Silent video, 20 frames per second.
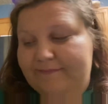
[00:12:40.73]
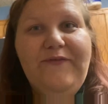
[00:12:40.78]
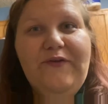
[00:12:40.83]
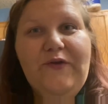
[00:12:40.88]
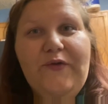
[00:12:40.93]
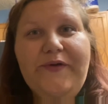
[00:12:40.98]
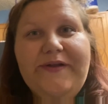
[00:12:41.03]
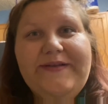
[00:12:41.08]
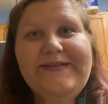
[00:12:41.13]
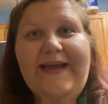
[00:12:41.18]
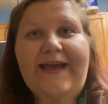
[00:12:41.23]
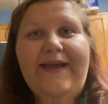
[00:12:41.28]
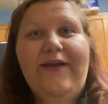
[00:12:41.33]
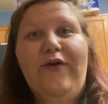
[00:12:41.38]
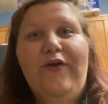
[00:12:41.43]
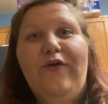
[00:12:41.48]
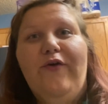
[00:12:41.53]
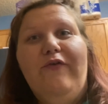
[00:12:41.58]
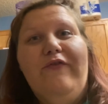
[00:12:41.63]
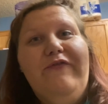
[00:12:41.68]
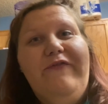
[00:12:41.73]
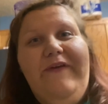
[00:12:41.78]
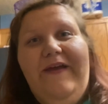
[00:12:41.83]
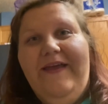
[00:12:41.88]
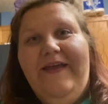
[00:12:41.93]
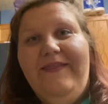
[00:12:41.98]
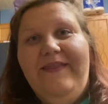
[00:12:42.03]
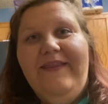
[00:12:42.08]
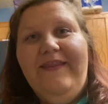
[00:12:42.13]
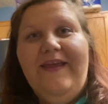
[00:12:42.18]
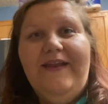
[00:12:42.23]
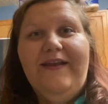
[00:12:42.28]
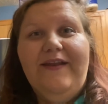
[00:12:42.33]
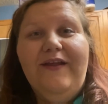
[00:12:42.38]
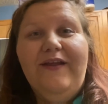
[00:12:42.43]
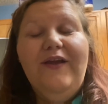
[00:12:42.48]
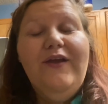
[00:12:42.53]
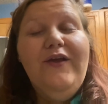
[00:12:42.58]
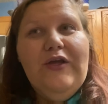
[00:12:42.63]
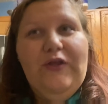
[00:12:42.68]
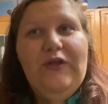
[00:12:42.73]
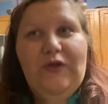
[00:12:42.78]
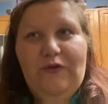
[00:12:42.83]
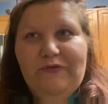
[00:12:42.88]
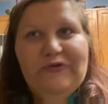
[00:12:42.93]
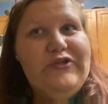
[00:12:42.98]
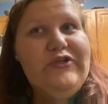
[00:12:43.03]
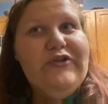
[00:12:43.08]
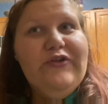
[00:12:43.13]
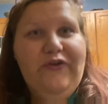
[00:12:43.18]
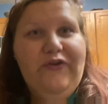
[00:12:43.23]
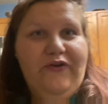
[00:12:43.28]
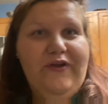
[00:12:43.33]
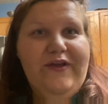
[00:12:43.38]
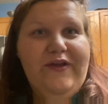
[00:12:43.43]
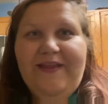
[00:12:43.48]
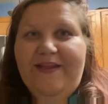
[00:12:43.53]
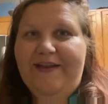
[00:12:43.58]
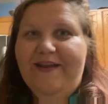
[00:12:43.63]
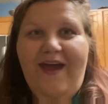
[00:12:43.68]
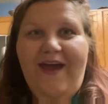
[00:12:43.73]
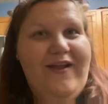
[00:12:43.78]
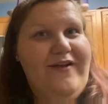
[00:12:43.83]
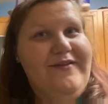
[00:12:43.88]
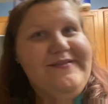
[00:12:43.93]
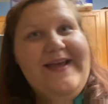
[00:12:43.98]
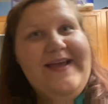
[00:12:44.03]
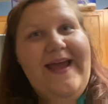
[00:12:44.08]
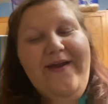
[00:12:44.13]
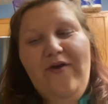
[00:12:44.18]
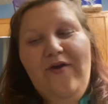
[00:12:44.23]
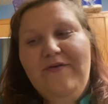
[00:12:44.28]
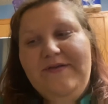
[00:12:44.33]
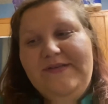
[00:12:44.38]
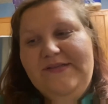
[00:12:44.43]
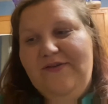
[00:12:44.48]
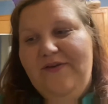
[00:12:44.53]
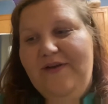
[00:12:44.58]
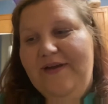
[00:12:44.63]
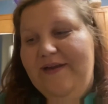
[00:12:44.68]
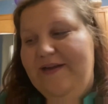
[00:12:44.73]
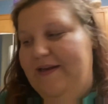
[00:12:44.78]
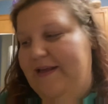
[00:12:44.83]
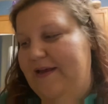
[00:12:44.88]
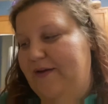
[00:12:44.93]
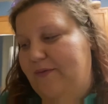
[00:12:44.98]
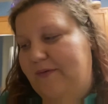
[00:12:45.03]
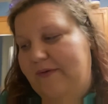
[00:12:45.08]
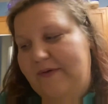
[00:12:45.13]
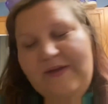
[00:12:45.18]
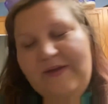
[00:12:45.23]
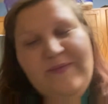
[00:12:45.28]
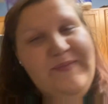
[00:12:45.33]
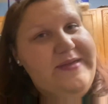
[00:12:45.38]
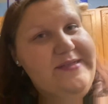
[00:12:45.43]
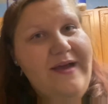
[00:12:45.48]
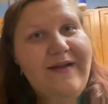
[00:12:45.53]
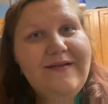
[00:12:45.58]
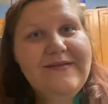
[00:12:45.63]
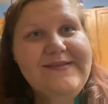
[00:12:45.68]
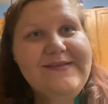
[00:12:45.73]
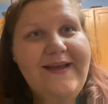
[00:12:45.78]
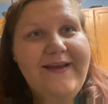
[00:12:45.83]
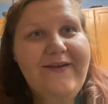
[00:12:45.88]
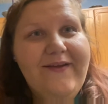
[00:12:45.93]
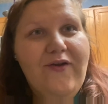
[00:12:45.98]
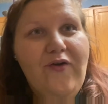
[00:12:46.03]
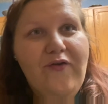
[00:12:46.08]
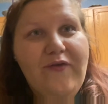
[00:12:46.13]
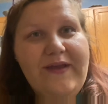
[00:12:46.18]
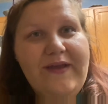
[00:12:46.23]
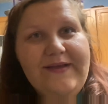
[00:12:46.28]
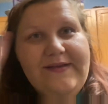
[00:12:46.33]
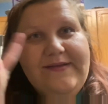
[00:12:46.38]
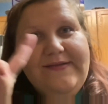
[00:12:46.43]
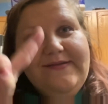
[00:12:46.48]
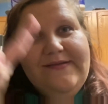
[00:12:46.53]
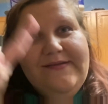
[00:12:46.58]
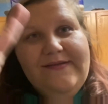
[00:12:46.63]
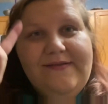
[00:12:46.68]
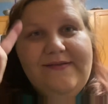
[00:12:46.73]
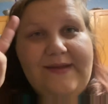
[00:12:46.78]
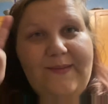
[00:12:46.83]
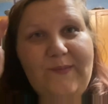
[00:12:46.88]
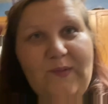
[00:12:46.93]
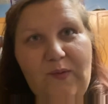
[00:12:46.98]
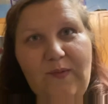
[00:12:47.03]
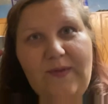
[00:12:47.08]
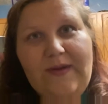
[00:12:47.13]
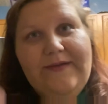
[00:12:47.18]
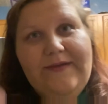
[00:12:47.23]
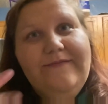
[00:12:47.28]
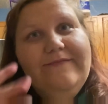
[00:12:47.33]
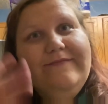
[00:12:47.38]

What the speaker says: you're a Diet Coke fan, then you should agree that not all Diet Coke is created equal, and McDonald's Diet Coke is #1.